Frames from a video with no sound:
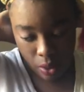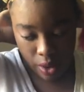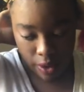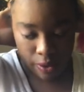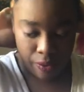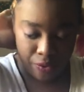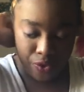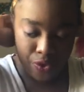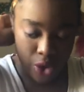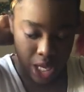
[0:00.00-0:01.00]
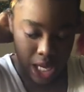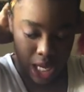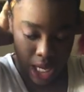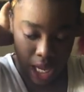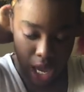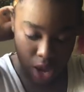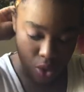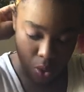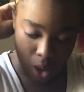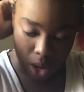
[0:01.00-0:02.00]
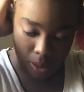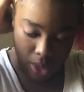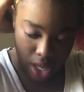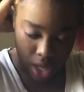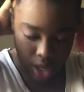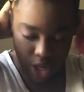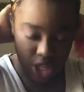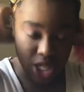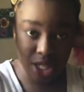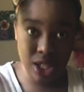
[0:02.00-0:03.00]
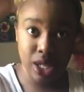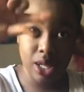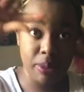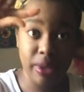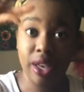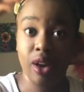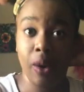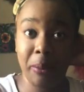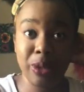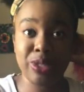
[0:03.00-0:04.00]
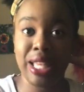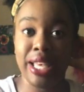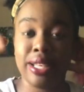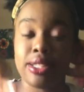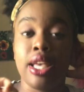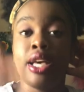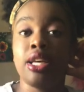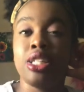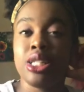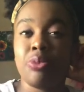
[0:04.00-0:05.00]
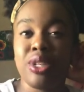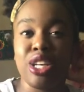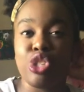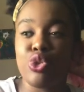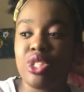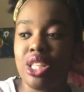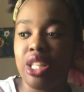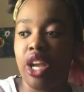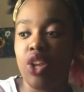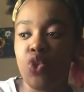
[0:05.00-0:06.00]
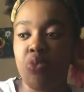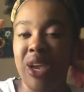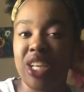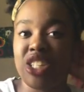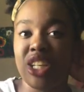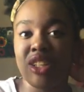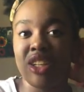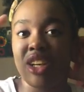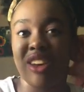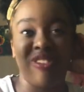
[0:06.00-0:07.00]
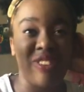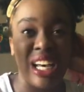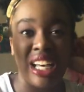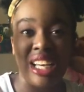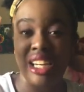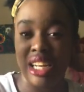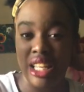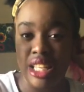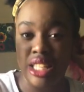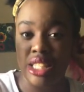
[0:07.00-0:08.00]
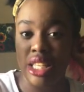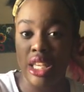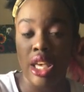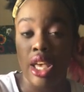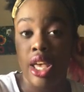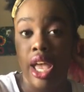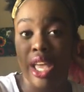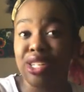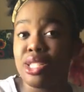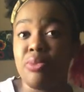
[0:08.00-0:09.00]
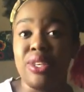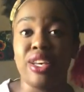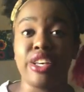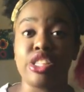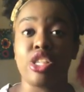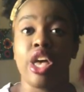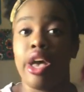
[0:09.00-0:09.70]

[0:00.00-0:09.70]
or forgetting how you hurt me just a little bit on most days, just because you sit there and you make shit look fun and easy, and just because